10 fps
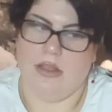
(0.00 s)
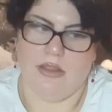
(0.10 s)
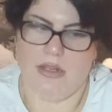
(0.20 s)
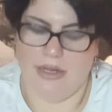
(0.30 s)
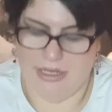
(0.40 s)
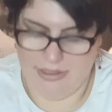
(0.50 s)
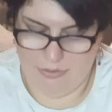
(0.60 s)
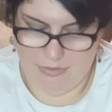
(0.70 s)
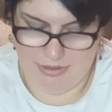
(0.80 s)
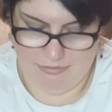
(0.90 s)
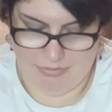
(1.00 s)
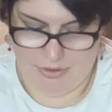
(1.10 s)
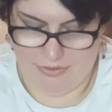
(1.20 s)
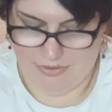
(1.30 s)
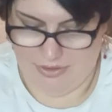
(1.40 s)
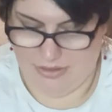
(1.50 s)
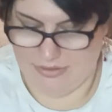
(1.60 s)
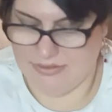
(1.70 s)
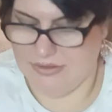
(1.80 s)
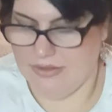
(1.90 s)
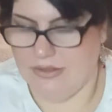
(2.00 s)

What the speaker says: they're like little wooden block things.